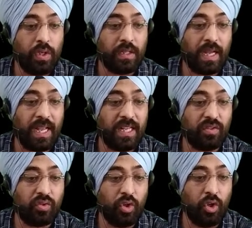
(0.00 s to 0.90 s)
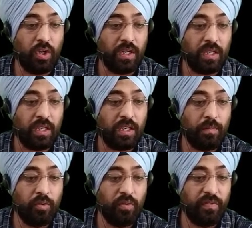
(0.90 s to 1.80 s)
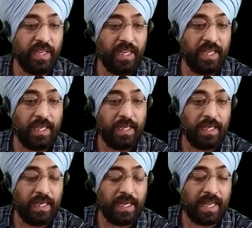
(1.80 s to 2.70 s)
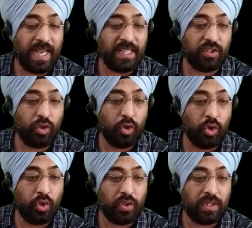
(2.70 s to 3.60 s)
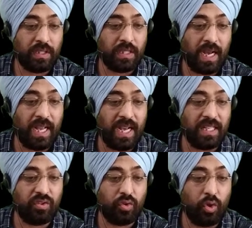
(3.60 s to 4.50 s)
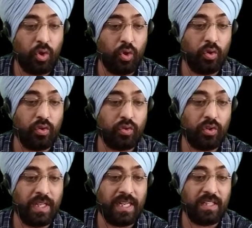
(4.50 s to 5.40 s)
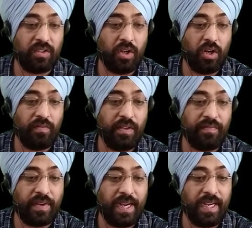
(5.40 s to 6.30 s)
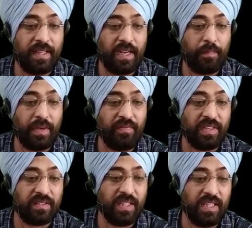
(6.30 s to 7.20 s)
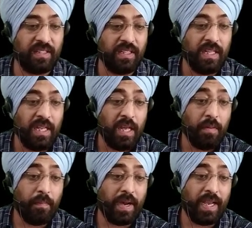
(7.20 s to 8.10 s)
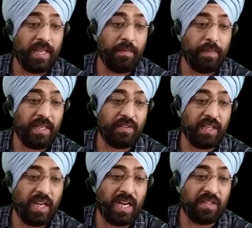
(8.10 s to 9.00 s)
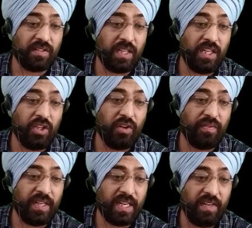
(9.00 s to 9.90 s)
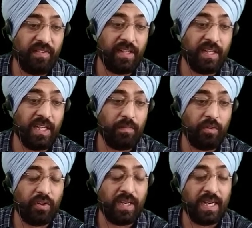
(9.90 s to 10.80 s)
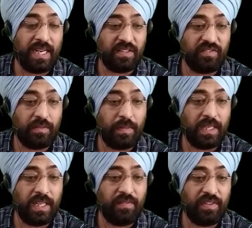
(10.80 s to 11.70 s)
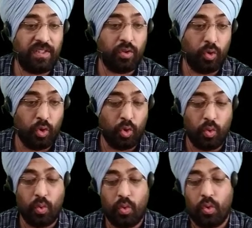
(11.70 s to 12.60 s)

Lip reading: Thiazole, remove e, attach o, thiazolo. So that is how we find the prefixes, by replacing last e of a trivial name or a Hantzsch Widman name with o.